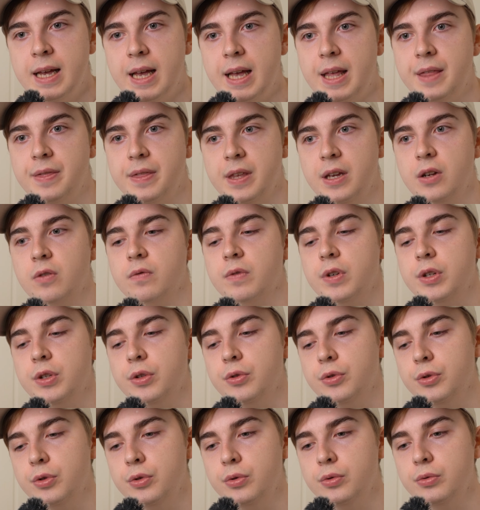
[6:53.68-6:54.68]
And then when you
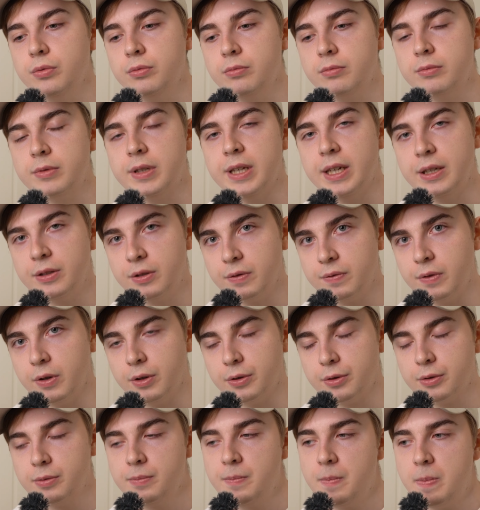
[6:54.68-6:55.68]
do take the
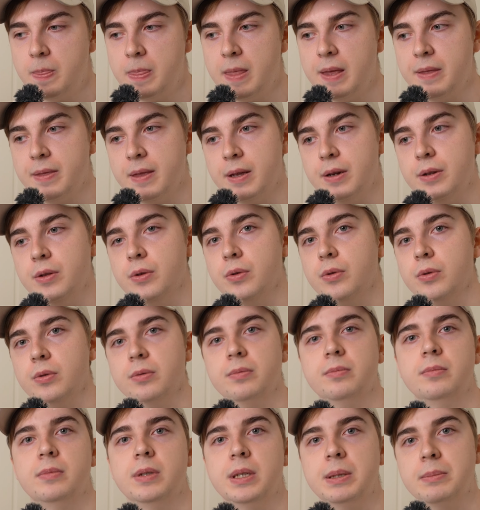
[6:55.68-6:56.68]
photo and then
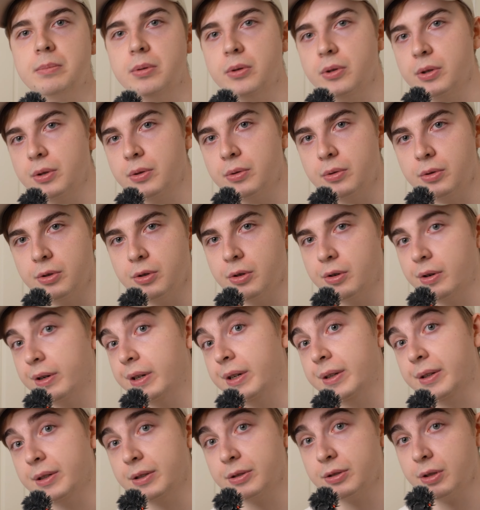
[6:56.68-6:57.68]
you import it to your
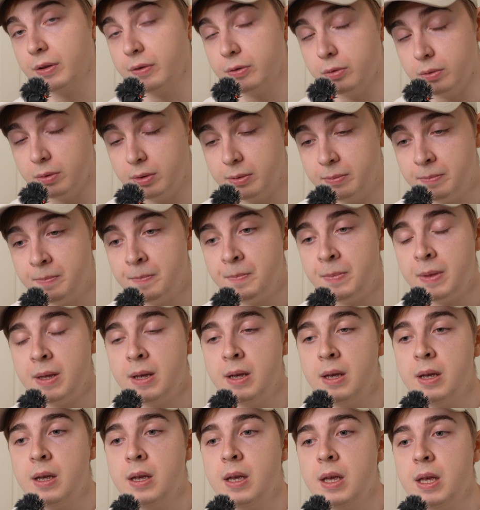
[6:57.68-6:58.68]
editing software
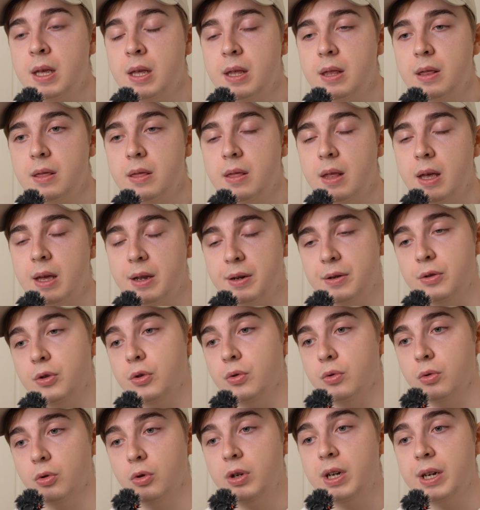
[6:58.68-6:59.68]
and
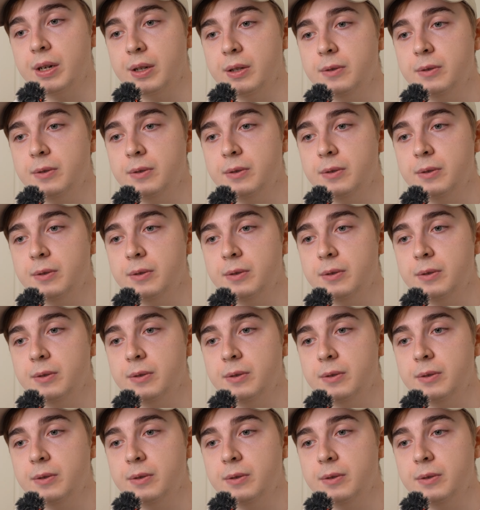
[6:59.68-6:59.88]
you look at